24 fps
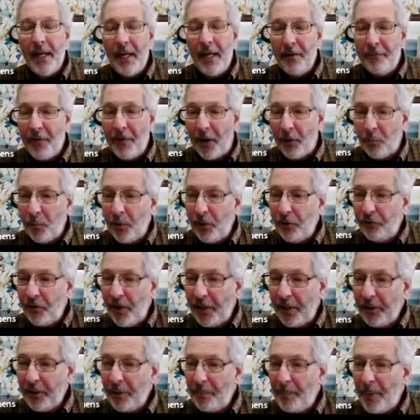If I
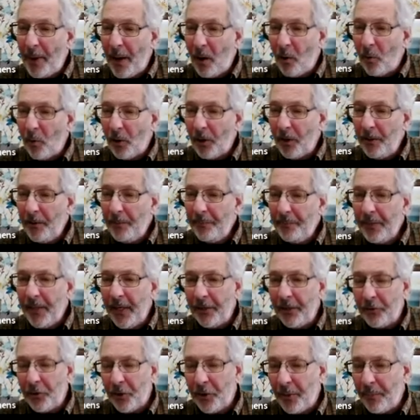reset the power
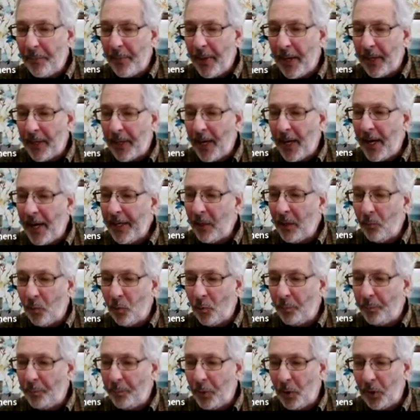and turn it back on, it
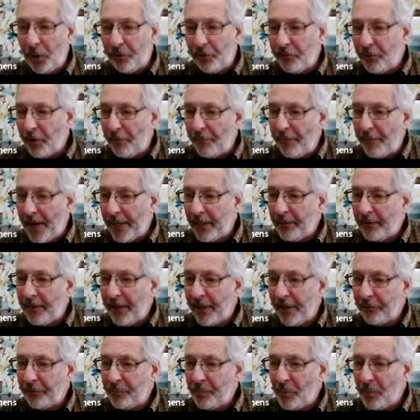will pull itself out of
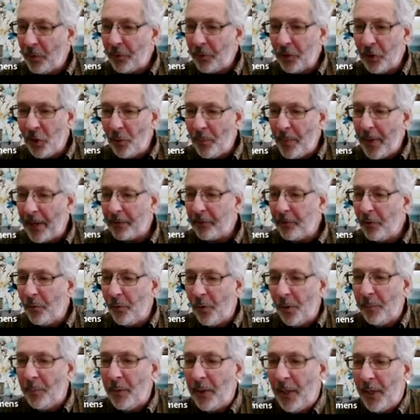test mode and go back to
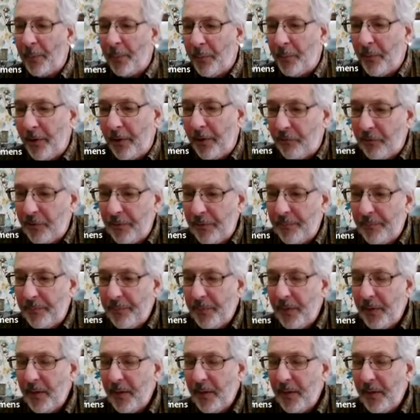normal operation.